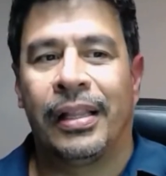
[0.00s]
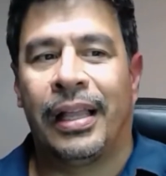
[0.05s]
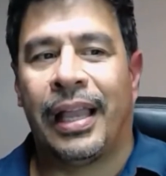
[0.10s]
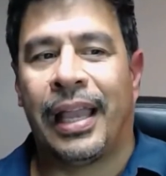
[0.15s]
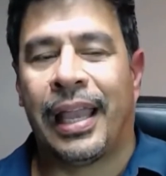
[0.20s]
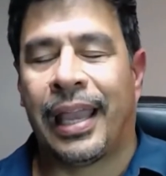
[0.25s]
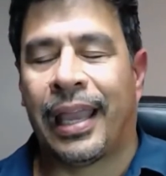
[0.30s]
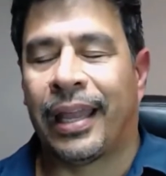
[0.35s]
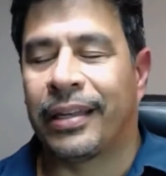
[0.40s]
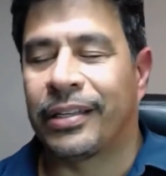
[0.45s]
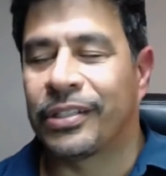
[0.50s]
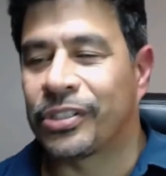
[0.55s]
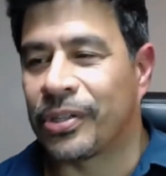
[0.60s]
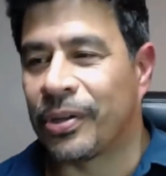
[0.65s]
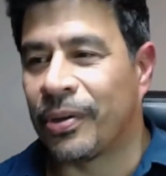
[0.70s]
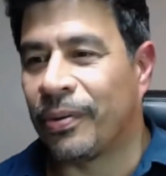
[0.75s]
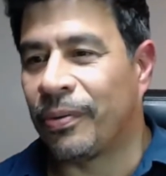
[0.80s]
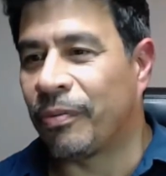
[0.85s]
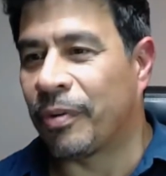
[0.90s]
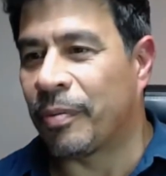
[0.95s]
And
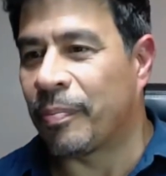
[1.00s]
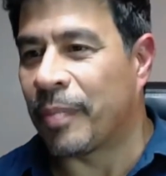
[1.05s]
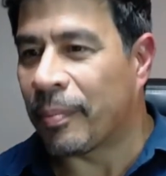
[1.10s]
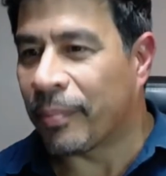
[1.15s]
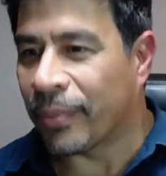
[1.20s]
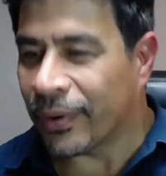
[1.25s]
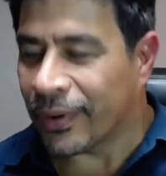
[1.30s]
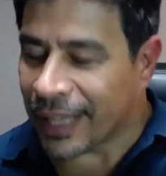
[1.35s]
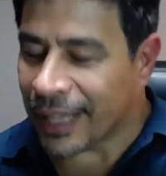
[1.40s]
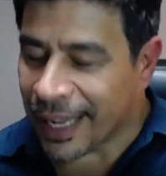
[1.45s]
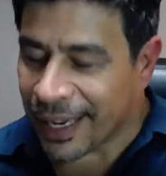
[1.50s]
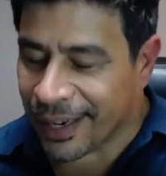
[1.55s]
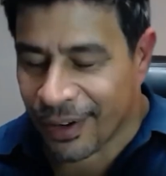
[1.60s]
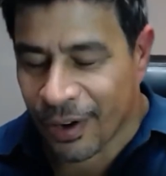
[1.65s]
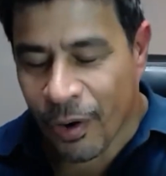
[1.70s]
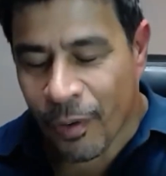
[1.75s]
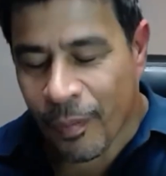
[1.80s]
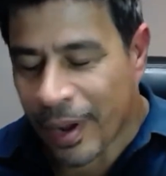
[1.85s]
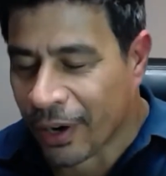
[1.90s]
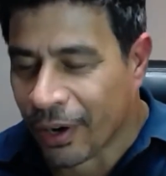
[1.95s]
so remember that
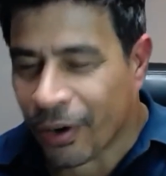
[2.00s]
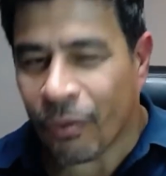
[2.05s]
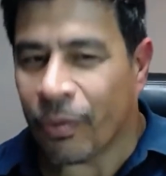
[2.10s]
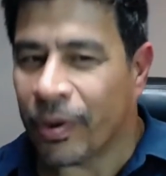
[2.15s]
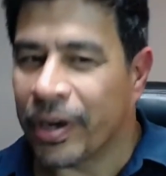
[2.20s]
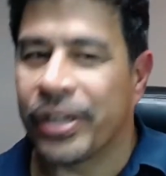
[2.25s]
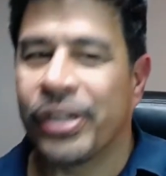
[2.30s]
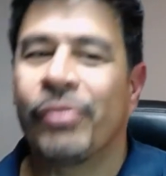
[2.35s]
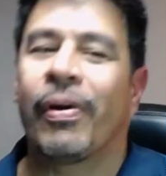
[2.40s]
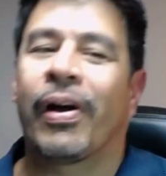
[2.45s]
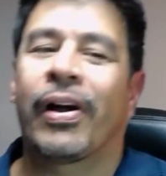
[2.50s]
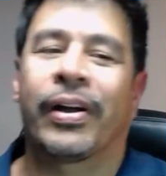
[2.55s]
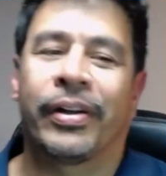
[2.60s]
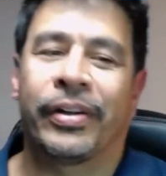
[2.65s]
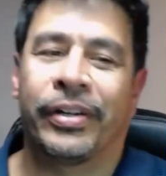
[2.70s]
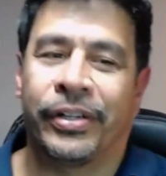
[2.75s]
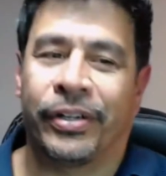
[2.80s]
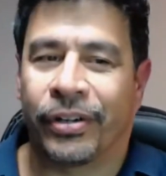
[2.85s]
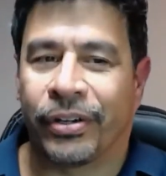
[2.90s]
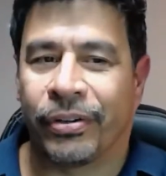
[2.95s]
no matter where you are in
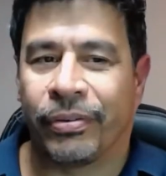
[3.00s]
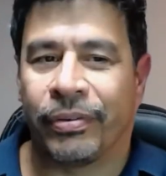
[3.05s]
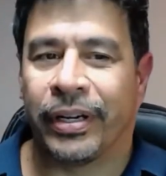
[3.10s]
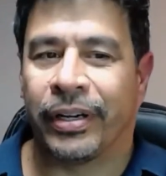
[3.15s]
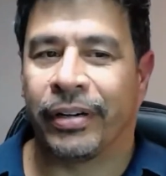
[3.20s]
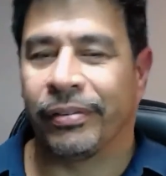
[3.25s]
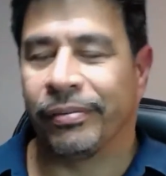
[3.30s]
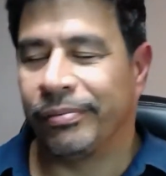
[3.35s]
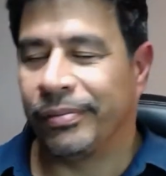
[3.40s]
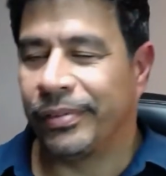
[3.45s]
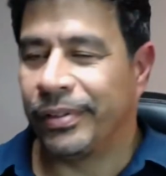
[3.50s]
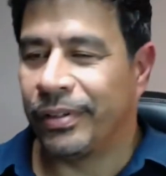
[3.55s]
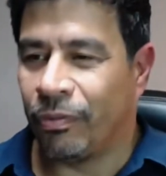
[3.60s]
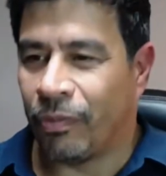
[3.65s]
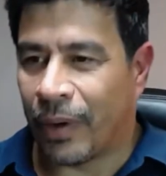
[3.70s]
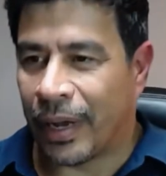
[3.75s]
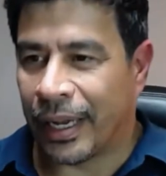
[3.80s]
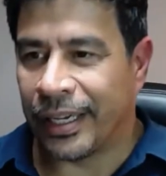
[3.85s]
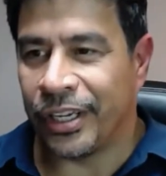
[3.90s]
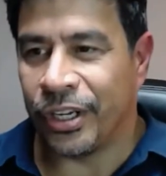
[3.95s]
your career,
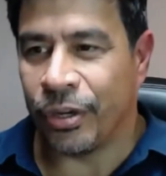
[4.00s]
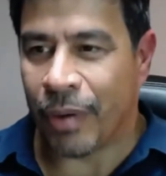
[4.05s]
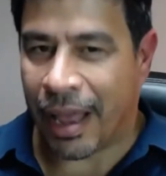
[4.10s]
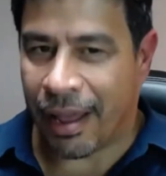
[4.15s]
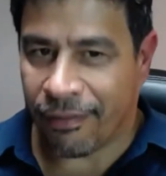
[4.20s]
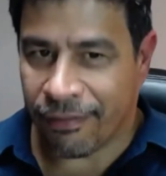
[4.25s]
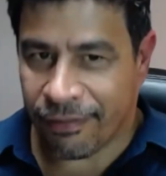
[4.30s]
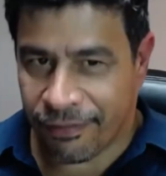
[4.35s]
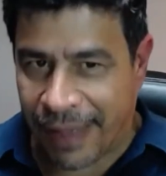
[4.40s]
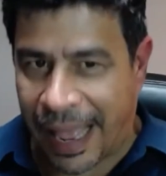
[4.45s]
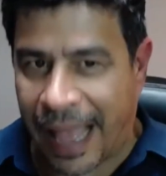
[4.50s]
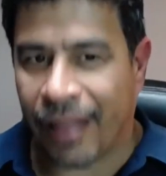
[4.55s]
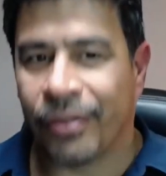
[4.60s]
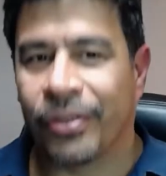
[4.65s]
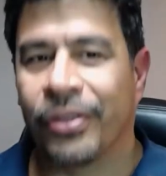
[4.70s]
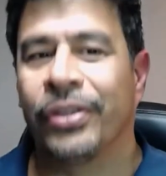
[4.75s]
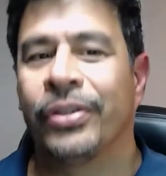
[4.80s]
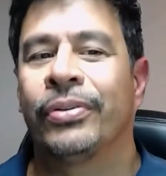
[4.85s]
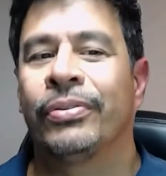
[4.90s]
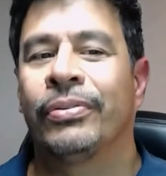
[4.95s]
one, you have
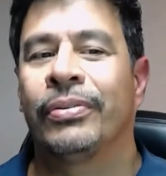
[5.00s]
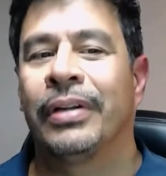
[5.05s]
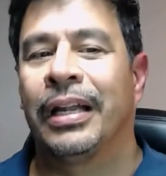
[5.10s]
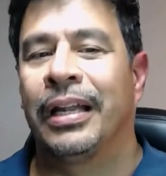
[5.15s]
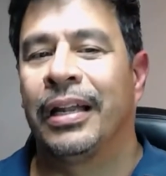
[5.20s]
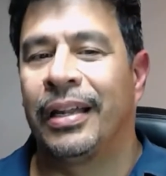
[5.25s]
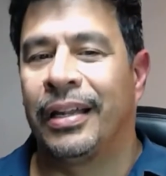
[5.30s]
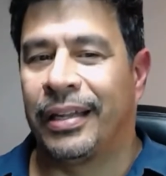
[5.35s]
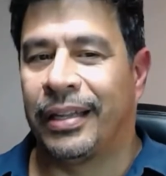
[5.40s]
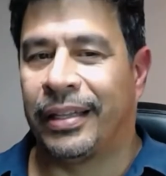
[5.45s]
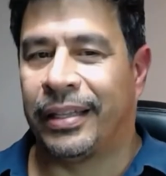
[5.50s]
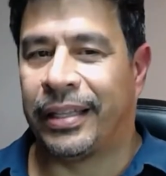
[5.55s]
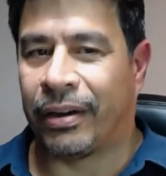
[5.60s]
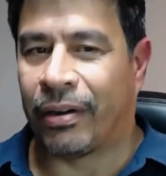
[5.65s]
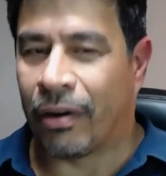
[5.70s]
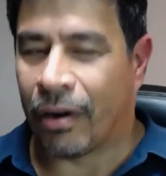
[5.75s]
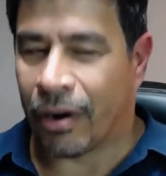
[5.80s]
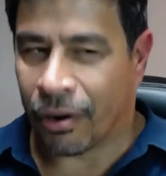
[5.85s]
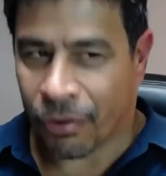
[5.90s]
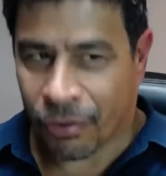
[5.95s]
value, there
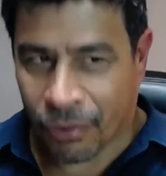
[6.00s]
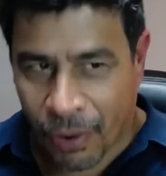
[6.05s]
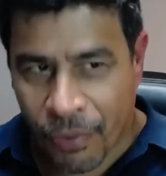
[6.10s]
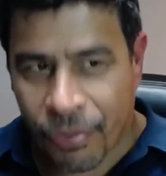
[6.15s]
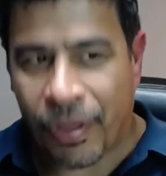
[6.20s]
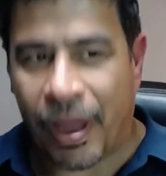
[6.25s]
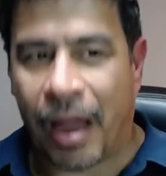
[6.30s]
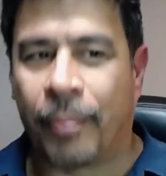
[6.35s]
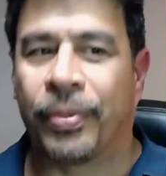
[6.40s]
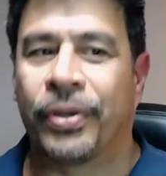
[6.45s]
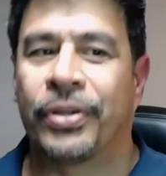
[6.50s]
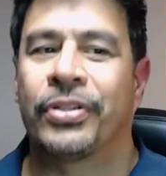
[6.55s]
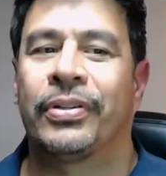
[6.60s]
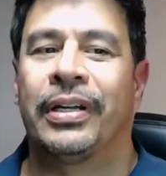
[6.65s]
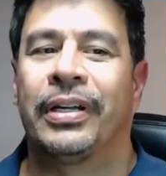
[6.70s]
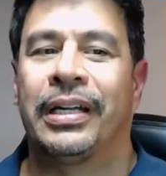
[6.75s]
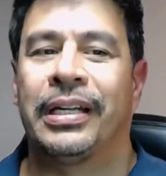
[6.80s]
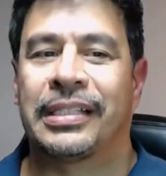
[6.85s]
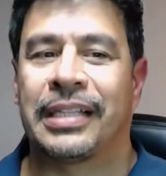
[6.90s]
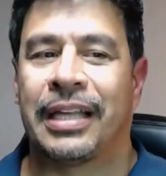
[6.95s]
are growth
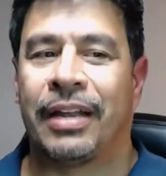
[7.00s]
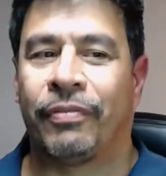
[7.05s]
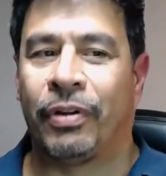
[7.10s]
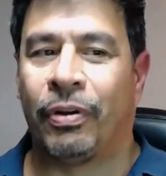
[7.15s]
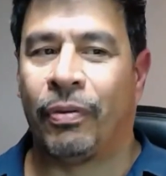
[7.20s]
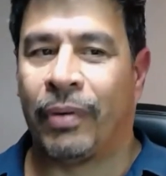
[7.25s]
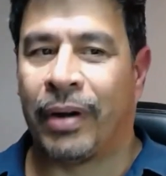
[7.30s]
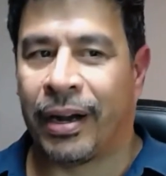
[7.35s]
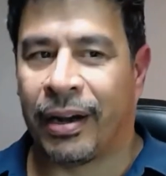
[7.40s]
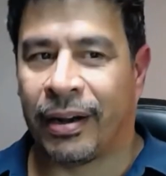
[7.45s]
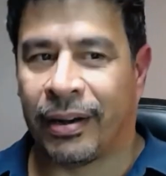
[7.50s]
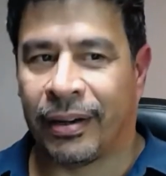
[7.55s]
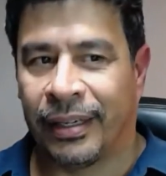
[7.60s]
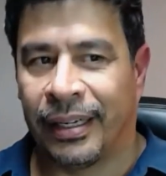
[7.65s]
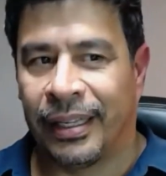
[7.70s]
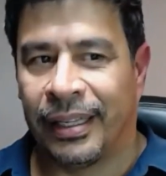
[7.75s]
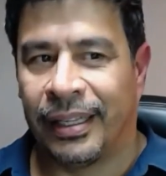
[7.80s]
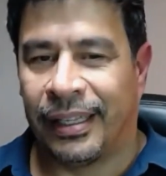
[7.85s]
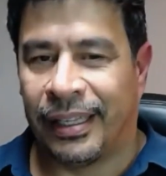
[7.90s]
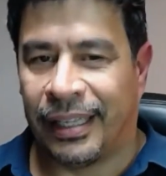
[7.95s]
opportunities everywhere
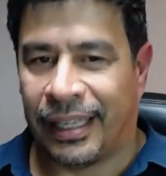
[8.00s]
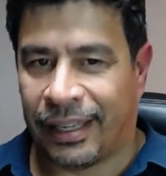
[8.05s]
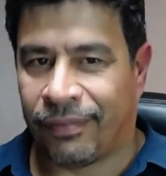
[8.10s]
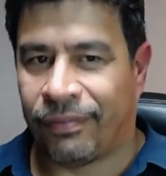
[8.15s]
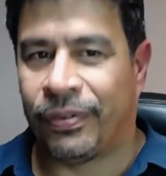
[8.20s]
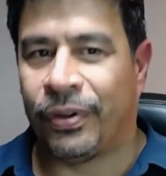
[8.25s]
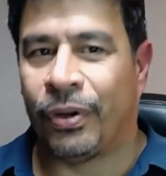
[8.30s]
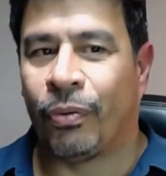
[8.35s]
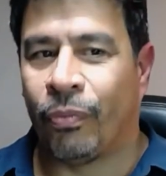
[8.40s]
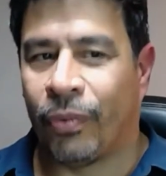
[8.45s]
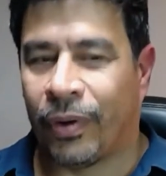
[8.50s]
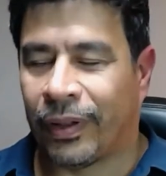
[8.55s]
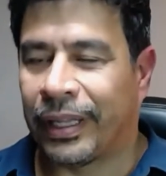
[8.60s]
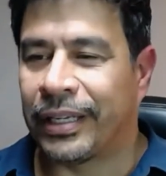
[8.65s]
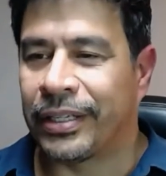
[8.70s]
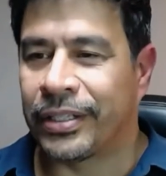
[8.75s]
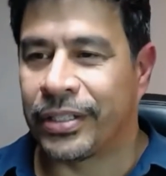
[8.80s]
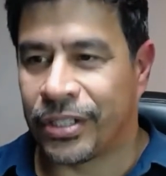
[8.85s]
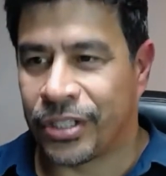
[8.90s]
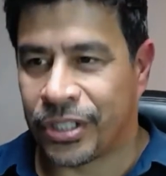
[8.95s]
if you're
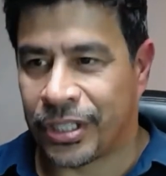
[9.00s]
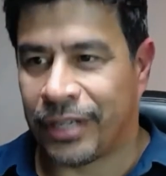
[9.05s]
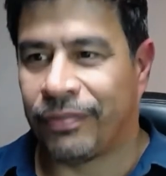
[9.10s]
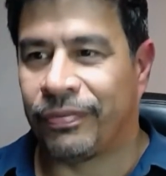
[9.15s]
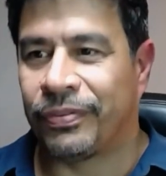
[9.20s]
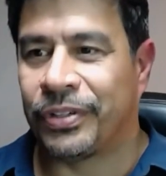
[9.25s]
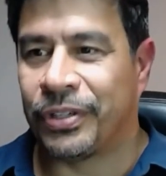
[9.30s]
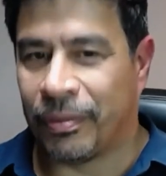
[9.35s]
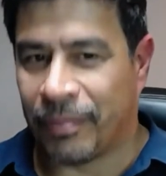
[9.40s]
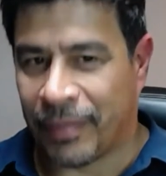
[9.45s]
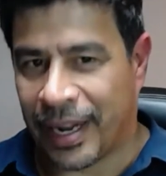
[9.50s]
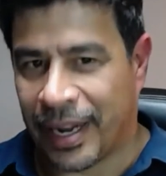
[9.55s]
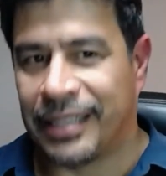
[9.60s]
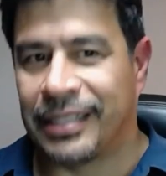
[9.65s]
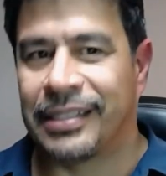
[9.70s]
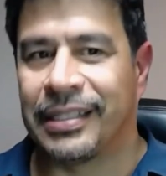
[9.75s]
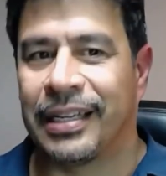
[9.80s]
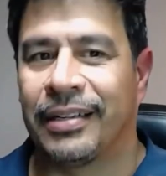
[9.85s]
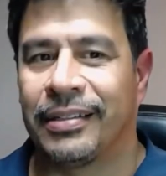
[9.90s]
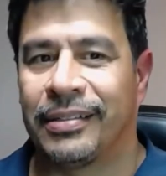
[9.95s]
willing to shift your
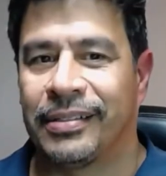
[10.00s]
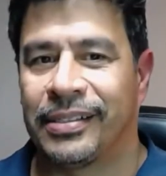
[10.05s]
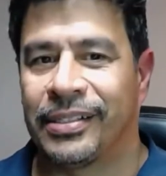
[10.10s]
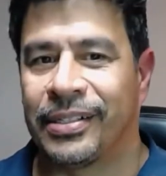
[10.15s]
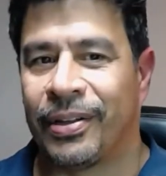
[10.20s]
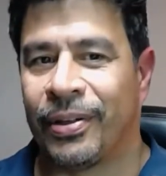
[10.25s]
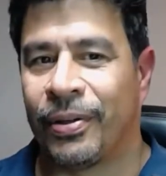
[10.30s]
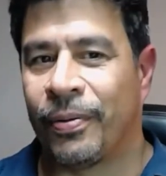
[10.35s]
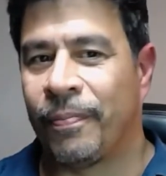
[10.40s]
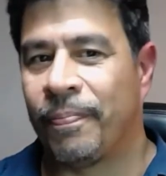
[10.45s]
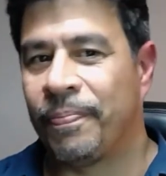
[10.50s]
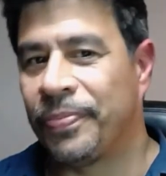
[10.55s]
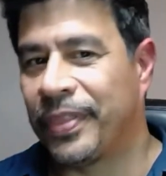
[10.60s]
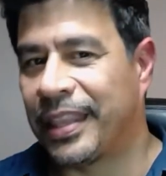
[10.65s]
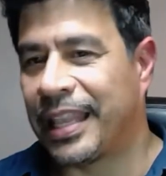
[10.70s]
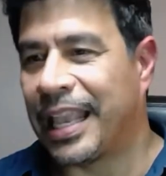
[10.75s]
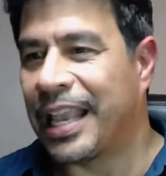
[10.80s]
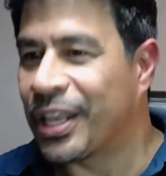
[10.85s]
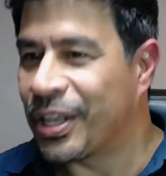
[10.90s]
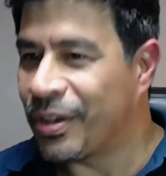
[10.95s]
mindset. So
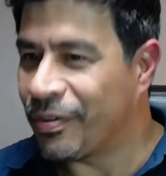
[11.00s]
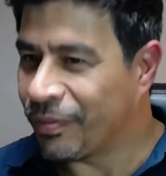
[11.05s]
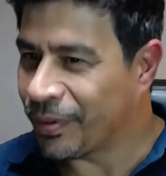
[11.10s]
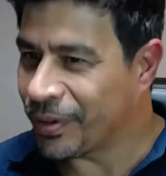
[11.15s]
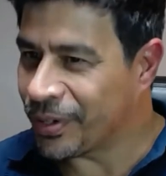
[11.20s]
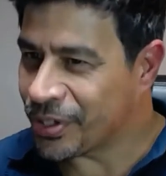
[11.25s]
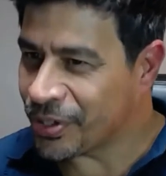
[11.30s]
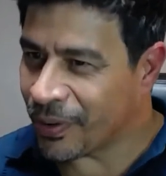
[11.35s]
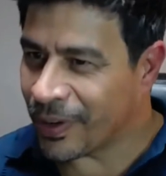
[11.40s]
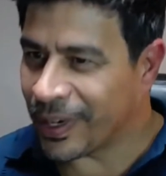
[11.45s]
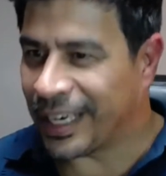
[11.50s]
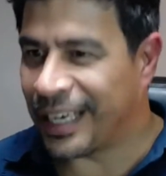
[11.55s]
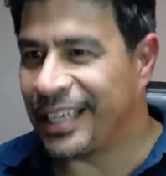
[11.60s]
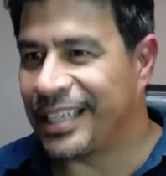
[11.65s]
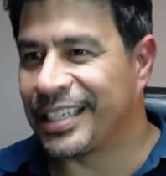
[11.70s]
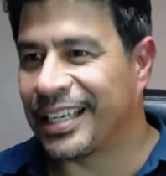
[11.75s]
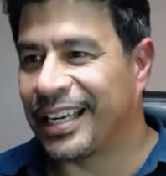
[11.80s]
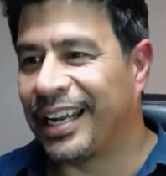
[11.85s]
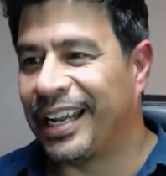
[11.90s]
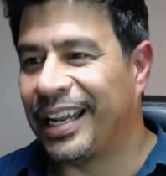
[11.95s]
thank you for joining,
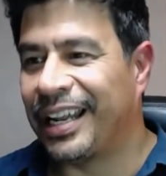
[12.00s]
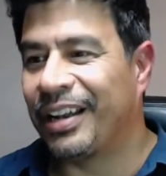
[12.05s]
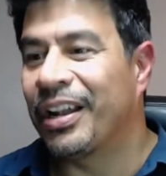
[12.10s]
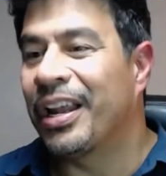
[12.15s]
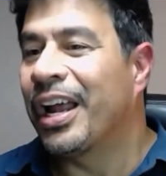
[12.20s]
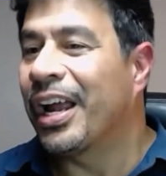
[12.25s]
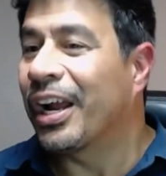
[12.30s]
Jenny.